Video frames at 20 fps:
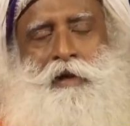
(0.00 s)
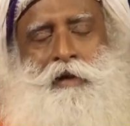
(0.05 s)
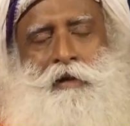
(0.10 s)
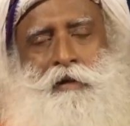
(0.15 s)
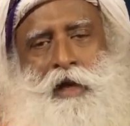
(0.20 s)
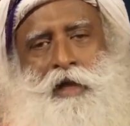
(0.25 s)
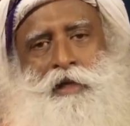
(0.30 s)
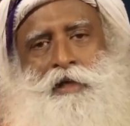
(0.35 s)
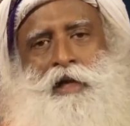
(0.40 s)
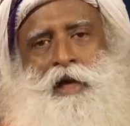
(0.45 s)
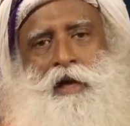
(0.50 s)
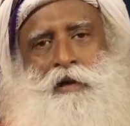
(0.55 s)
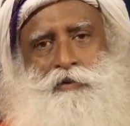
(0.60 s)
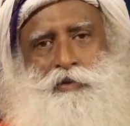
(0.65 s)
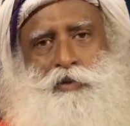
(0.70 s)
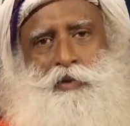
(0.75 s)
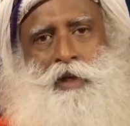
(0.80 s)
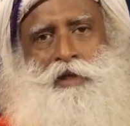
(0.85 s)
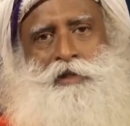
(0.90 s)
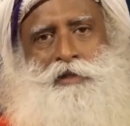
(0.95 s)
Right now
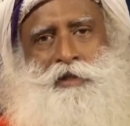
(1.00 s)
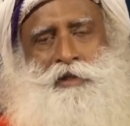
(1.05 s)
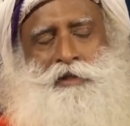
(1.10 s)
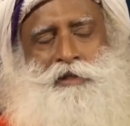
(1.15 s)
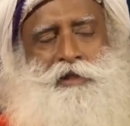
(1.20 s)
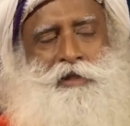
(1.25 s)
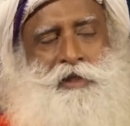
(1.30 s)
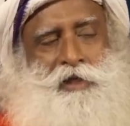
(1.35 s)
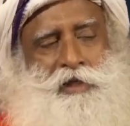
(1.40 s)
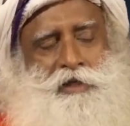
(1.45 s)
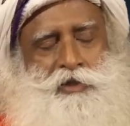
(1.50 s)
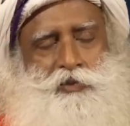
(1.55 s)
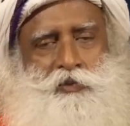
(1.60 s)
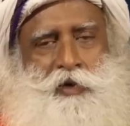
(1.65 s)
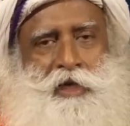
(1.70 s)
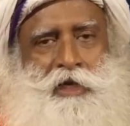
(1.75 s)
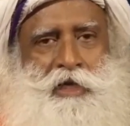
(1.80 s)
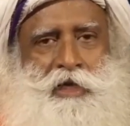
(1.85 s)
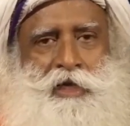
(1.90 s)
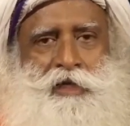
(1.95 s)
UNCCD is
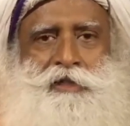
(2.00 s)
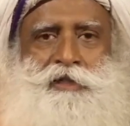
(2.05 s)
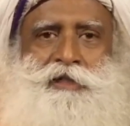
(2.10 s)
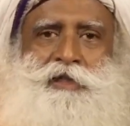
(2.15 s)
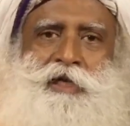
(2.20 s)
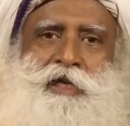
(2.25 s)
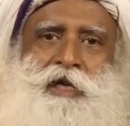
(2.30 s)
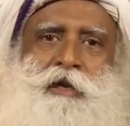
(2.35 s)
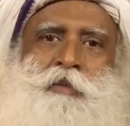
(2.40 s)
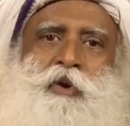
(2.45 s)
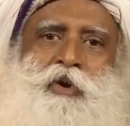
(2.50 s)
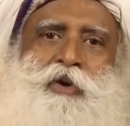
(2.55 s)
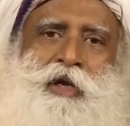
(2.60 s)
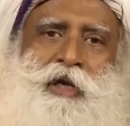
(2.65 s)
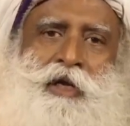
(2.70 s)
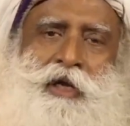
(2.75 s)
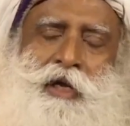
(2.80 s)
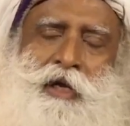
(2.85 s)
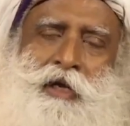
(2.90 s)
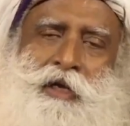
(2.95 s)
very concerned about
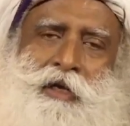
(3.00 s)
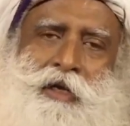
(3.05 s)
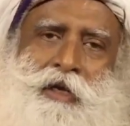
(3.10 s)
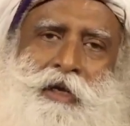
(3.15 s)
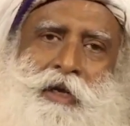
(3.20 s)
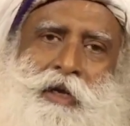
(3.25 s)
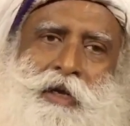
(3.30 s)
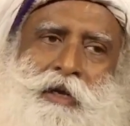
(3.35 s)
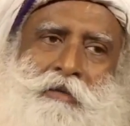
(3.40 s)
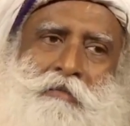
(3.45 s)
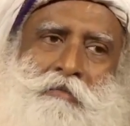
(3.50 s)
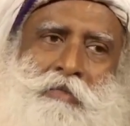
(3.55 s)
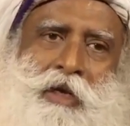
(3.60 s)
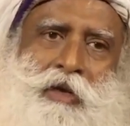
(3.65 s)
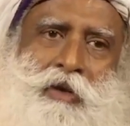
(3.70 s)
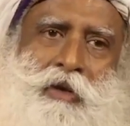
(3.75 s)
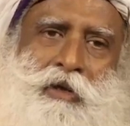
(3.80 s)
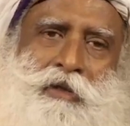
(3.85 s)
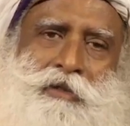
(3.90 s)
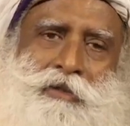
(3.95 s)
India
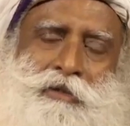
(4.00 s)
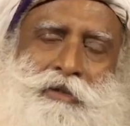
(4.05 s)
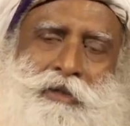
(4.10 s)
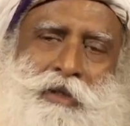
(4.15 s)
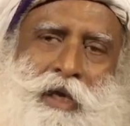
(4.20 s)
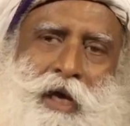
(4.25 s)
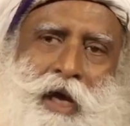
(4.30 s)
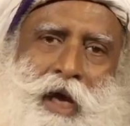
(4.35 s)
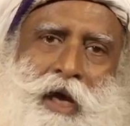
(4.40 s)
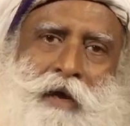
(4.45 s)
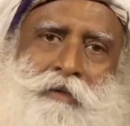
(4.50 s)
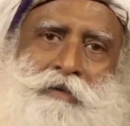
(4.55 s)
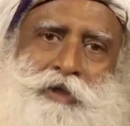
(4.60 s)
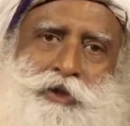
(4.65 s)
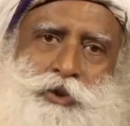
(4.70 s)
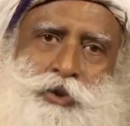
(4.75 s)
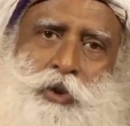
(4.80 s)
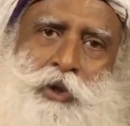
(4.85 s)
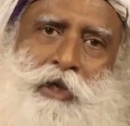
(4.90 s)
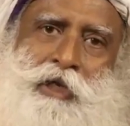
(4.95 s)
because our
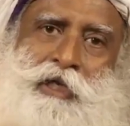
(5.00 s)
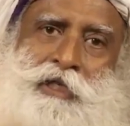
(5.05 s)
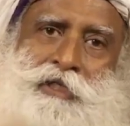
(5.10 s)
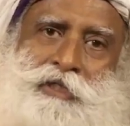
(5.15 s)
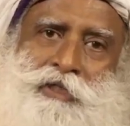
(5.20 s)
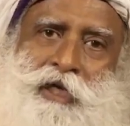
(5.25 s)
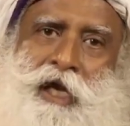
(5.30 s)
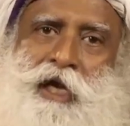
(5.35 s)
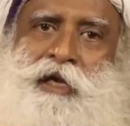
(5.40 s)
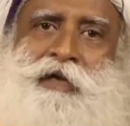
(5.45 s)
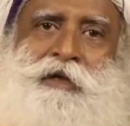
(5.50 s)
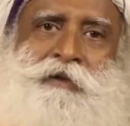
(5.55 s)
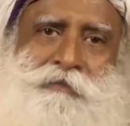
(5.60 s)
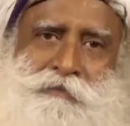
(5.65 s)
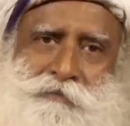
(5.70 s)
soil is dying.